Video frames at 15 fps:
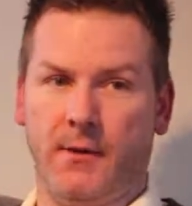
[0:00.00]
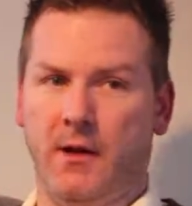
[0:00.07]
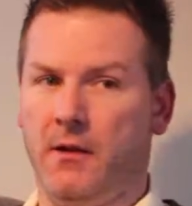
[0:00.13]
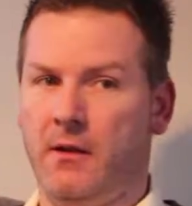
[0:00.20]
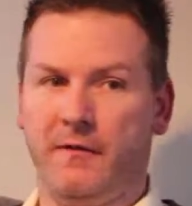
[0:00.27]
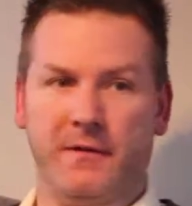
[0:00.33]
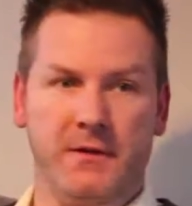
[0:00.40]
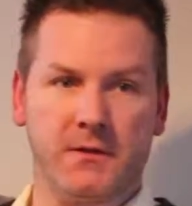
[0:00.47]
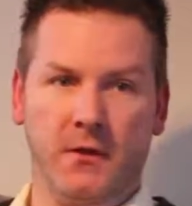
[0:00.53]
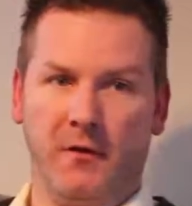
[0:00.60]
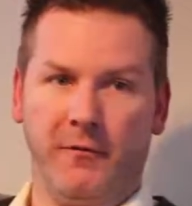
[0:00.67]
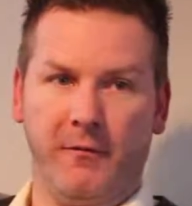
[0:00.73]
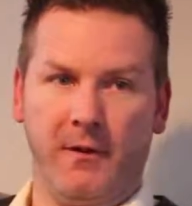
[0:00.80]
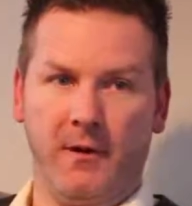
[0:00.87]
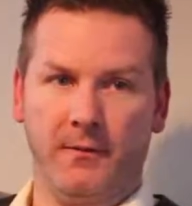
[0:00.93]
But I love the
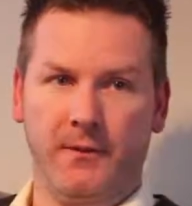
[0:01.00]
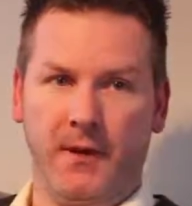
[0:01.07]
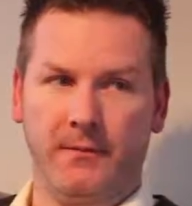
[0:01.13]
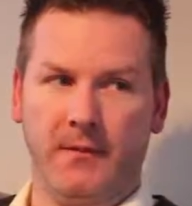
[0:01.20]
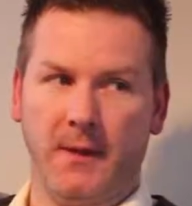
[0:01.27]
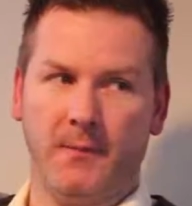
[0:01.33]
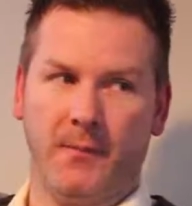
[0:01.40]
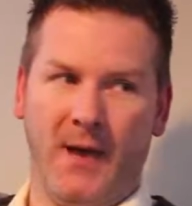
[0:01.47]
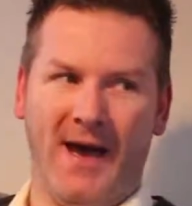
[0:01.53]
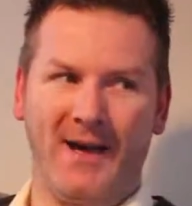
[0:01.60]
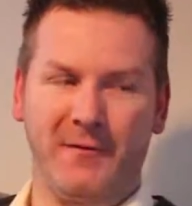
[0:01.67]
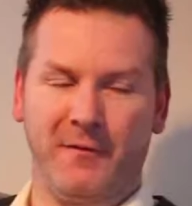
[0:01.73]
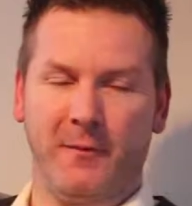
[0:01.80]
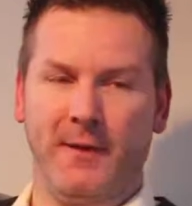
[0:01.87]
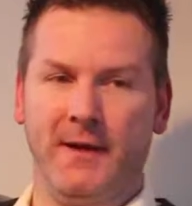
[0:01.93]
software. I
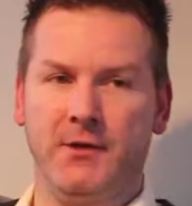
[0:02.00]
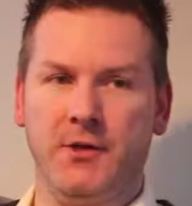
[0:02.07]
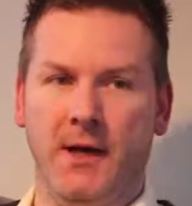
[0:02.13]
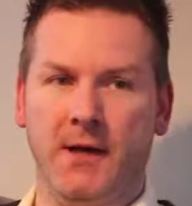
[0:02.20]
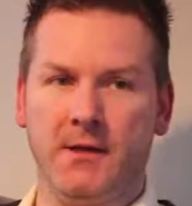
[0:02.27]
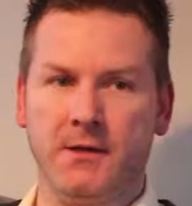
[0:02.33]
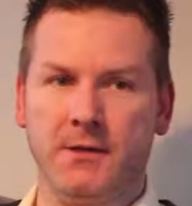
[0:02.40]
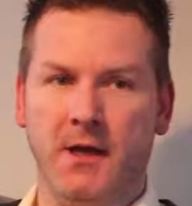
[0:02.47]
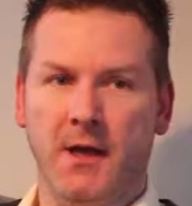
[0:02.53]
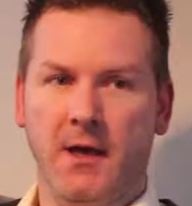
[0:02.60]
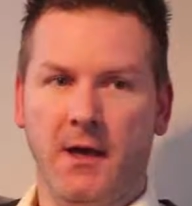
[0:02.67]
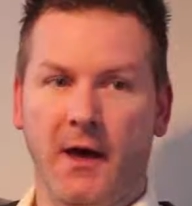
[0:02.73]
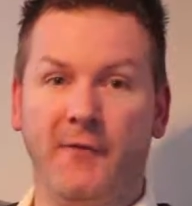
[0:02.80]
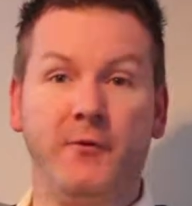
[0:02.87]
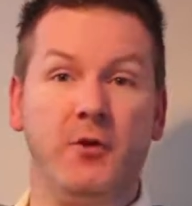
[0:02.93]
had for me to change.
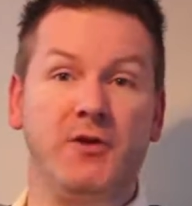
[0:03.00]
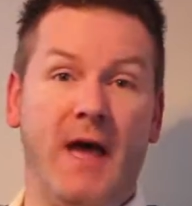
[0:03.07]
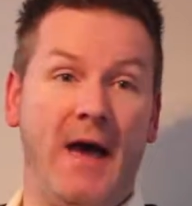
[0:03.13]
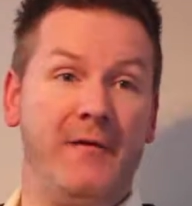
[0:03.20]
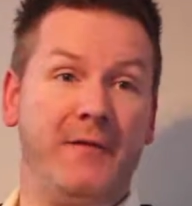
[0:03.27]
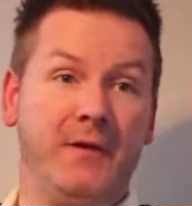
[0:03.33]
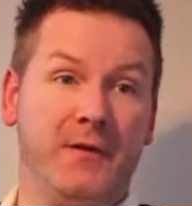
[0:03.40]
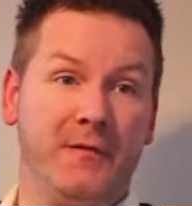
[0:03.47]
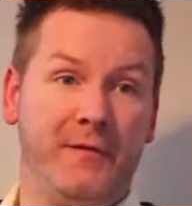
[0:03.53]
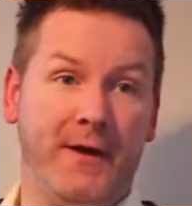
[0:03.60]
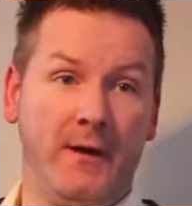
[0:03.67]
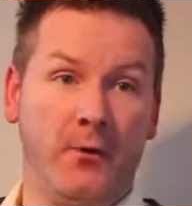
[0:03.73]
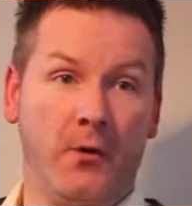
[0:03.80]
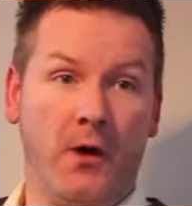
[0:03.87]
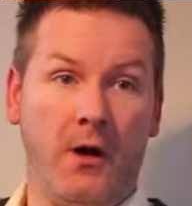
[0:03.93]
I've used Avid and
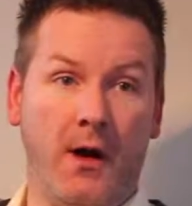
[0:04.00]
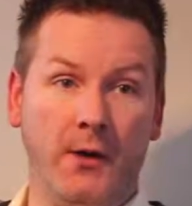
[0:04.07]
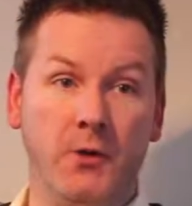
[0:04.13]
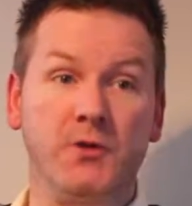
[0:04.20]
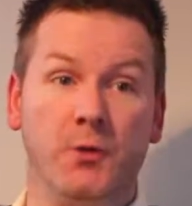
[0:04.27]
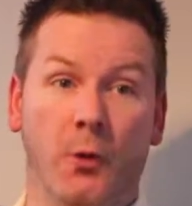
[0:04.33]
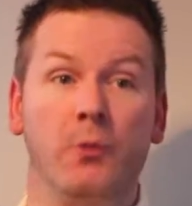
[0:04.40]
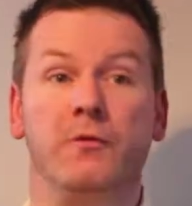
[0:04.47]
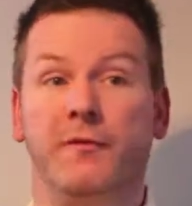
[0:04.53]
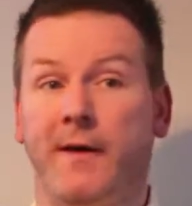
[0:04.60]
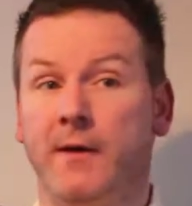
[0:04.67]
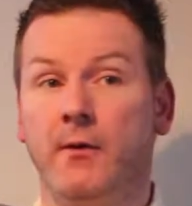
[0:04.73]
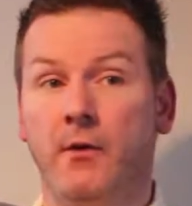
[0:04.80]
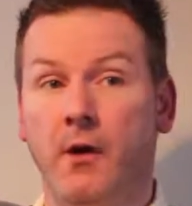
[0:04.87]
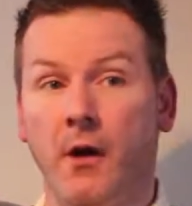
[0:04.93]
Final Cut. I used the old
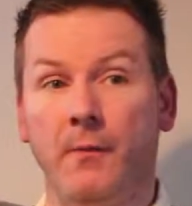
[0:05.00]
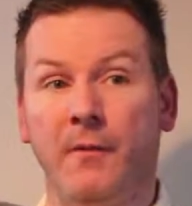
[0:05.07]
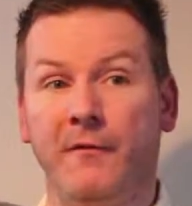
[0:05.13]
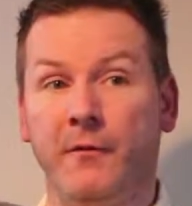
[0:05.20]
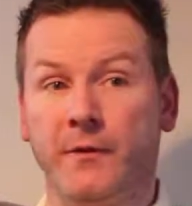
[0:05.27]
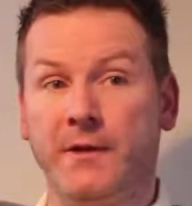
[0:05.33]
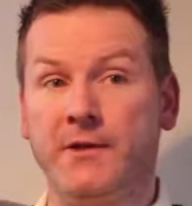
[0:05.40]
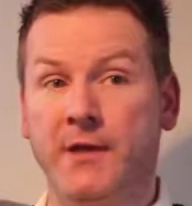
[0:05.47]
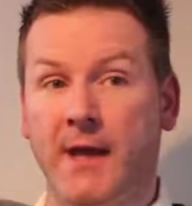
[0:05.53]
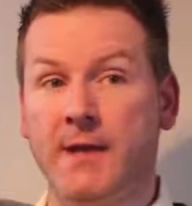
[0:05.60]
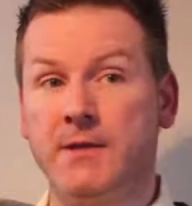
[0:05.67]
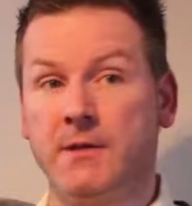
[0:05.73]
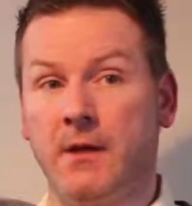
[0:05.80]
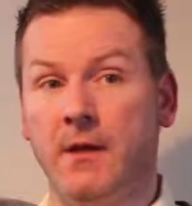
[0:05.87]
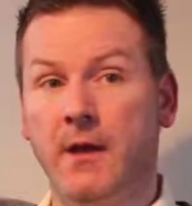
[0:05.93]
Final Cut before they
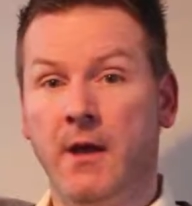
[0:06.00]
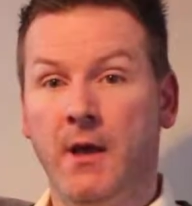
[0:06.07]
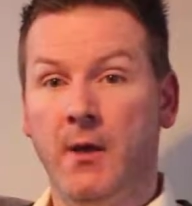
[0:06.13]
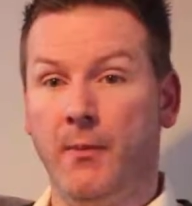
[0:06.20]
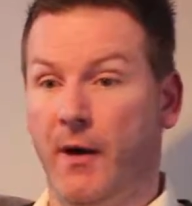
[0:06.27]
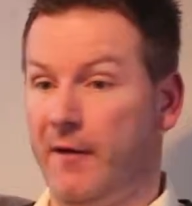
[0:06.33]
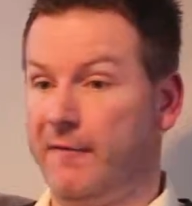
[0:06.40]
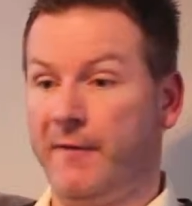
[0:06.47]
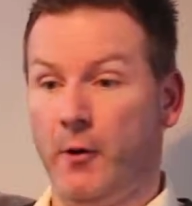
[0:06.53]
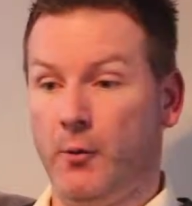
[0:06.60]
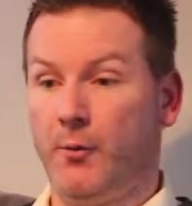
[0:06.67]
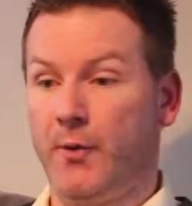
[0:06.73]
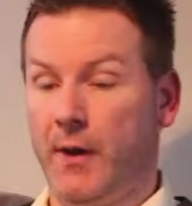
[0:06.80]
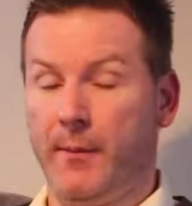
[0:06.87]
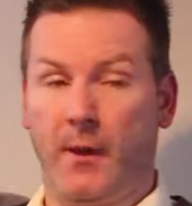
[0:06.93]
changed it, but I
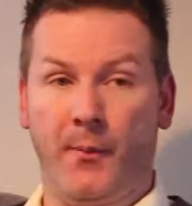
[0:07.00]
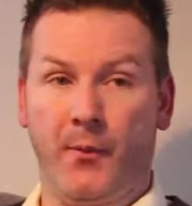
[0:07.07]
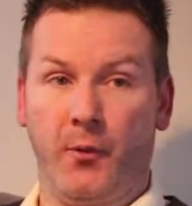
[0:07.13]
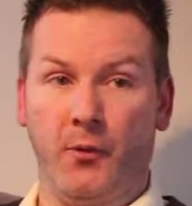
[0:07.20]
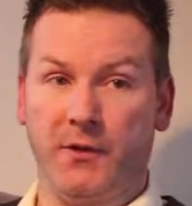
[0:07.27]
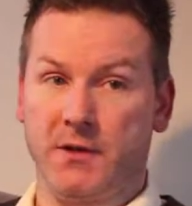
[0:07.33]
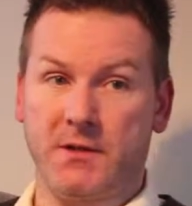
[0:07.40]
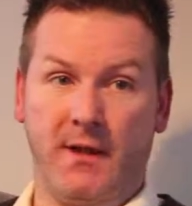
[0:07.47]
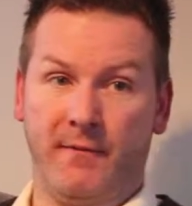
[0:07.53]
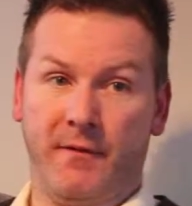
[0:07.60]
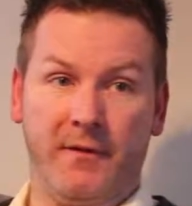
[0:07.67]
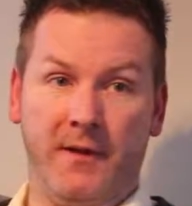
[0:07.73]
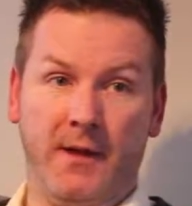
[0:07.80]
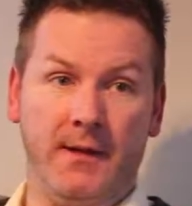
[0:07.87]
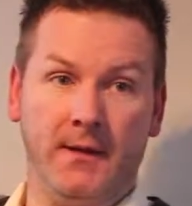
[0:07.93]
found Premiere Pro does
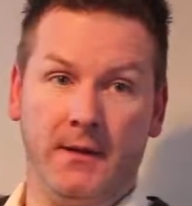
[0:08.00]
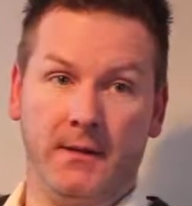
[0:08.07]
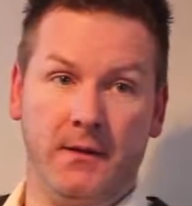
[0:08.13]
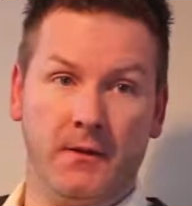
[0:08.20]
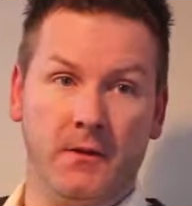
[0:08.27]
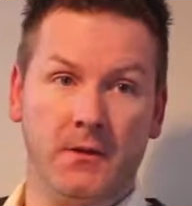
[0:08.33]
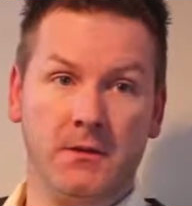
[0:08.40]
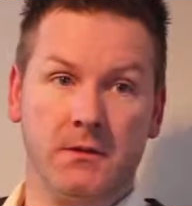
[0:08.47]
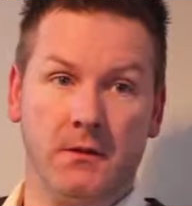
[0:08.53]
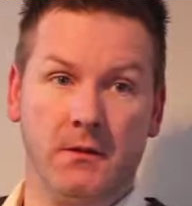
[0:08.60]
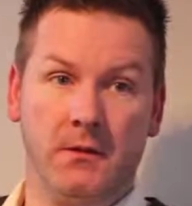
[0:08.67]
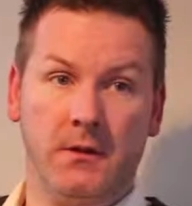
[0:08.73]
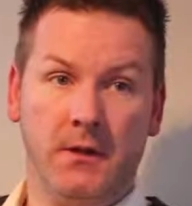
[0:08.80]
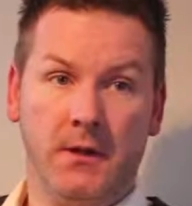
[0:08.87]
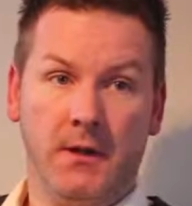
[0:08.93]
everything I need it to do.
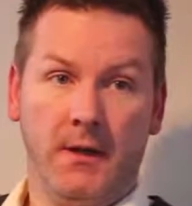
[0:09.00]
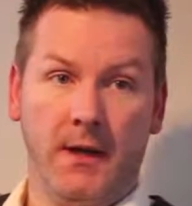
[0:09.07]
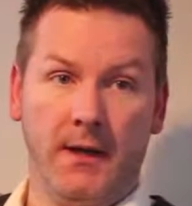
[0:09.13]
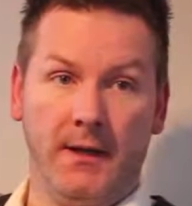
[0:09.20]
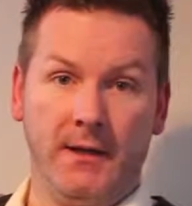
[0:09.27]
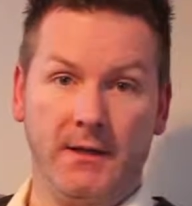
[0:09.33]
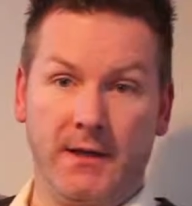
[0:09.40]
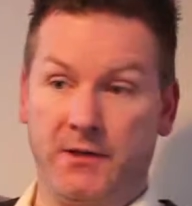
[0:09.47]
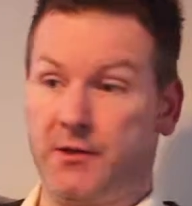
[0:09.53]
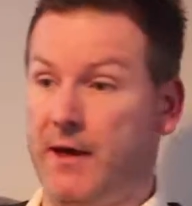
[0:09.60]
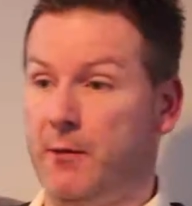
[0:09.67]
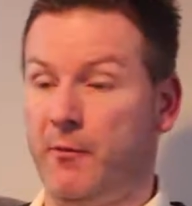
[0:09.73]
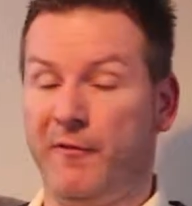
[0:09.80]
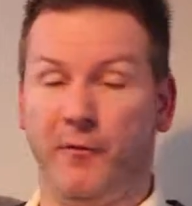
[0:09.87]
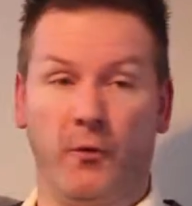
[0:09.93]
So, and it does
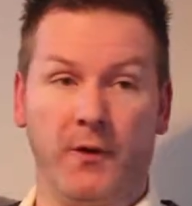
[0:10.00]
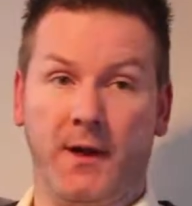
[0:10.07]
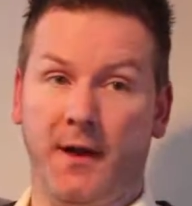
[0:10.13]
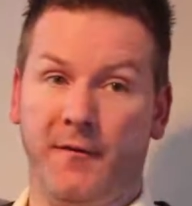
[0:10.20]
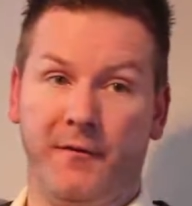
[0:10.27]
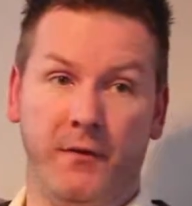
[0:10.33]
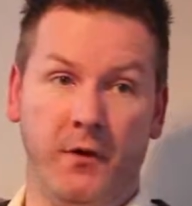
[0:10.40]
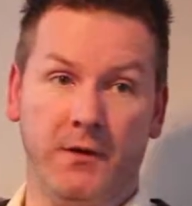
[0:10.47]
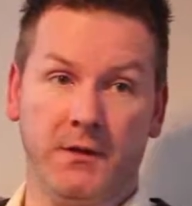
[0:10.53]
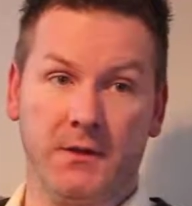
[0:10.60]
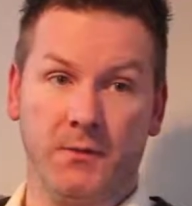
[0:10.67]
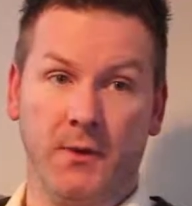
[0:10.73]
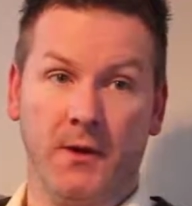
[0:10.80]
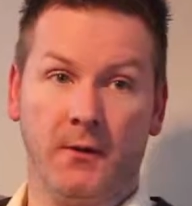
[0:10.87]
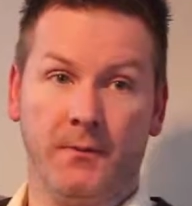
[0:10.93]
great with 4K footage
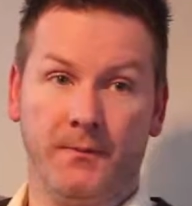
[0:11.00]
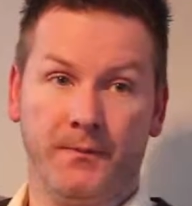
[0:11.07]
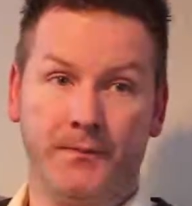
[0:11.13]
as well.